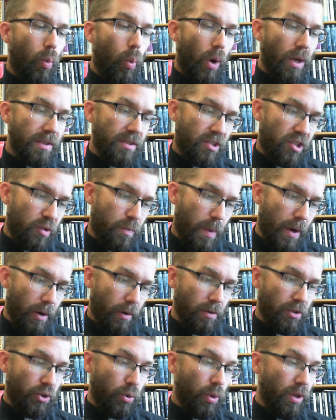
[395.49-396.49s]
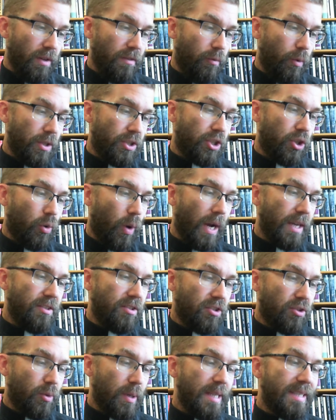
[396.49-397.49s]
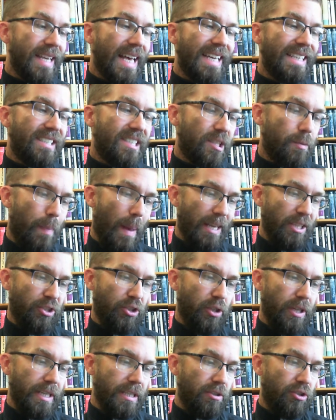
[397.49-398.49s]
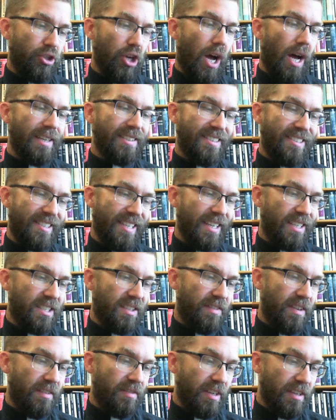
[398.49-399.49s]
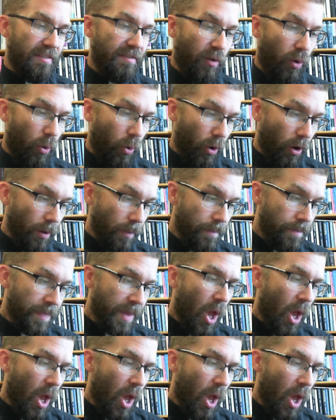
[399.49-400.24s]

one spiritual, of which Christ treats especially in John 6 54,